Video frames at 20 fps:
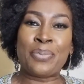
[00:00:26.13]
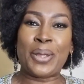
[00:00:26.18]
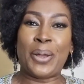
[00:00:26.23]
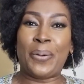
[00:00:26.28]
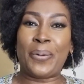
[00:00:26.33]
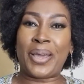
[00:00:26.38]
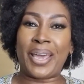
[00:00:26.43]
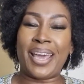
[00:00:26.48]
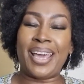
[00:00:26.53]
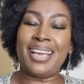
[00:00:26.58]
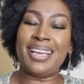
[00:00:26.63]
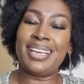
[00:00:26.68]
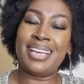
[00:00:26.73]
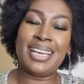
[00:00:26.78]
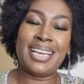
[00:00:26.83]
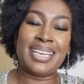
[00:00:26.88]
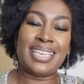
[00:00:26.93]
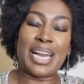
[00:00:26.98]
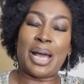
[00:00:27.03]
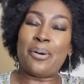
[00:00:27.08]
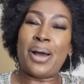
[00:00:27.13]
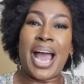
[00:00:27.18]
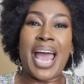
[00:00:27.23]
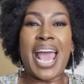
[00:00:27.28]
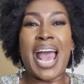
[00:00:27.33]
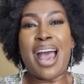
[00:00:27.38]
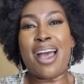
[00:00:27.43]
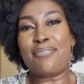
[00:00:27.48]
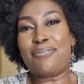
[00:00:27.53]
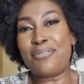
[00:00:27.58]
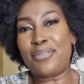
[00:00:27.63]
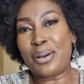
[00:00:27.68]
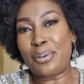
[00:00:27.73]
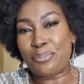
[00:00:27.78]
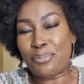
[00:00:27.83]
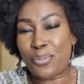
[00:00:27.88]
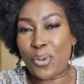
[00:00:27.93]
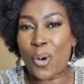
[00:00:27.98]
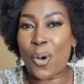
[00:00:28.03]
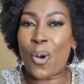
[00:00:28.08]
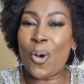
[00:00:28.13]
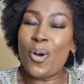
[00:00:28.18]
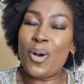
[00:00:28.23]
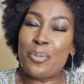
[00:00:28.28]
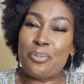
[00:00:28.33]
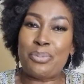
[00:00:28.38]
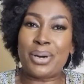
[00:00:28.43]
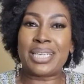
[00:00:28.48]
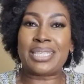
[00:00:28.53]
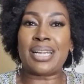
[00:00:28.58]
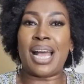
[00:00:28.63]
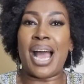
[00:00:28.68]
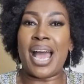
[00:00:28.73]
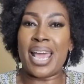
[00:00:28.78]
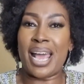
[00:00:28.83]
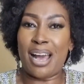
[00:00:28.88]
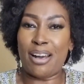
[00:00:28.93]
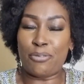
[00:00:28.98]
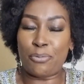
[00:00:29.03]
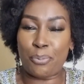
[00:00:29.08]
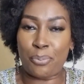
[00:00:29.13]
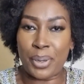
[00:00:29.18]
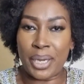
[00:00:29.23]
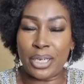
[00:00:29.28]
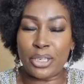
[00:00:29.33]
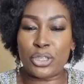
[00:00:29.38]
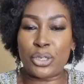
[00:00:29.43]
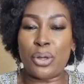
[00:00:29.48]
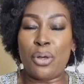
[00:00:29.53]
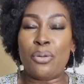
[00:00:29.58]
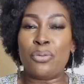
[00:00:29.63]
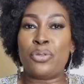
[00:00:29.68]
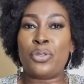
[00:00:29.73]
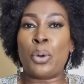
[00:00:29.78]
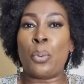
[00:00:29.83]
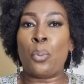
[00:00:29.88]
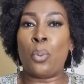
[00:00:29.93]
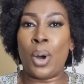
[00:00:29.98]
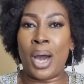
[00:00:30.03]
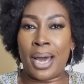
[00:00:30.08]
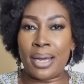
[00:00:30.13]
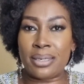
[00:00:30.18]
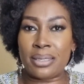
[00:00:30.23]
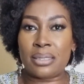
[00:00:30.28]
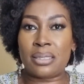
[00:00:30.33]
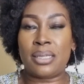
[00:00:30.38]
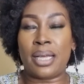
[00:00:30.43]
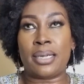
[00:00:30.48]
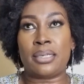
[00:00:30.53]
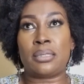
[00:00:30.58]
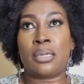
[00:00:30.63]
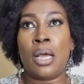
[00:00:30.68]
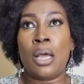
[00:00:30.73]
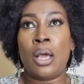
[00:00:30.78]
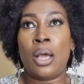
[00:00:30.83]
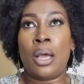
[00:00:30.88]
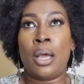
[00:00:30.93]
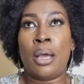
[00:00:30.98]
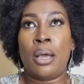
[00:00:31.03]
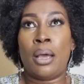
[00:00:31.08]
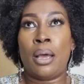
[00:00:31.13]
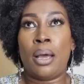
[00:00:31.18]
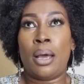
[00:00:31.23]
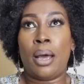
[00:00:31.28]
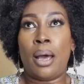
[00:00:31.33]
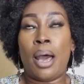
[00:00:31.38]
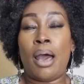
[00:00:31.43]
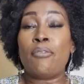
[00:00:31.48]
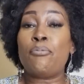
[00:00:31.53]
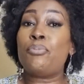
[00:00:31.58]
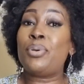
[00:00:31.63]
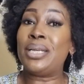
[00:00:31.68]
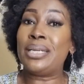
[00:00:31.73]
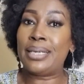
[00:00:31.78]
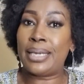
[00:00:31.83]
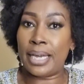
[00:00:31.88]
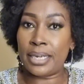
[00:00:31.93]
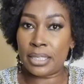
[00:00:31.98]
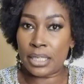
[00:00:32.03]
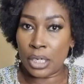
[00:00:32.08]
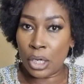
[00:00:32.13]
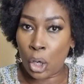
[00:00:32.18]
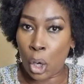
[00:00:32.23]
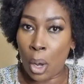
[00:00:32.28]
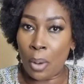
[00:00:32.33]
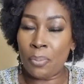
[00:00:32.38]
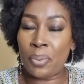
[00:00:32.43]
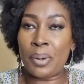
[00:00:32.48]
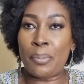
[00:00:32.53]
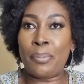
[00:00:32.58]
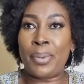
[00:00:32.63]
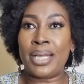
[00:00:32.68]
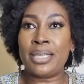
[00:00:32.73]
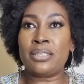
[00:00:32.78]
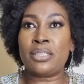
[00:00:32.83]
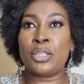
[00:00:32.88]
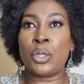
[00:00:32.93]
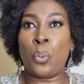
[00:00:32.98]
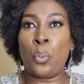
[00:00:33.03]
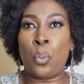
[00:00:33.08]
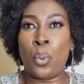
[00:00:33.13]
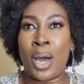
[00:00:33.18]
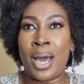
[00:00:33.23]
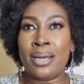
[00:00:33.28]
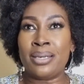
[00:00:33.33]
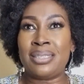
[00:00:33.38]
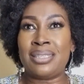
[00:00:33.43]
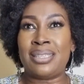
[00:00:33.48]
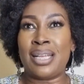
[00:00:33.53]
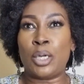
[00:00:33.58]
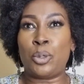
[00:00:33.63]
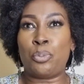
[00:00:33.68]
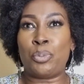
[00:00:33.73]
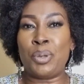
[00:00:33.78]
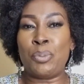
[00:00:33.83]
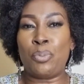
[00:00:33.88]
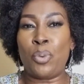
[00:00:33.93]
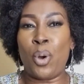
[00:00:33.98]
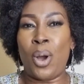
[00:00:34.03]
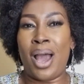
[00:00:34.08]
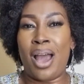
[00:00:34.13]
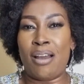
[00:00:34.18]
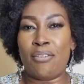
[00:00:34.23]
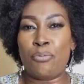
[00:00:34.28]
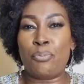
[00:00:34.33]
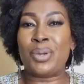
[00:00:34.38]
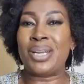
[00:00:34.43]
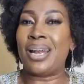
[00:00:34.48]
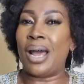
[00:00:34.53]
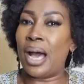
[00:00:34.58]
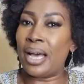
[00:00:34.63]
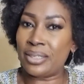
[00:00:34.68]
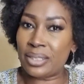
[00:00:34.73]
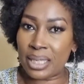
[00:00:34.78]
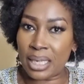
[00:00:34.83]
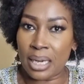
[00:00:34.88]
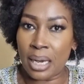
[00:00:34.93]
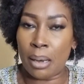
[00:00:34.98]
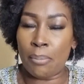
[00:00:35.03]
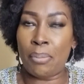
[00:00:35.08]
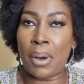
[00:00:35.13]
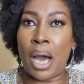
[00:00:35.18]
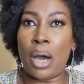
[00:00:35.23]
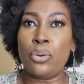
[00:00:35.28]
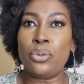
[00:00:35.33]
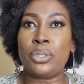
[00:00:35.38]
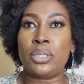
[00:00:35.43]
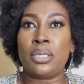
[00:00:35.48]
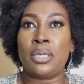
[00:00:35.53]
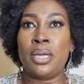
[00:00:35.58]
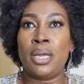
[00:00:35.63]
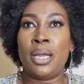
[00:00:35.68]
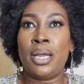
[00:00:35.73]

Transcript: Okay, now I have more, but I have picked the ones that have been getting compliments, the ones that people have been asking about,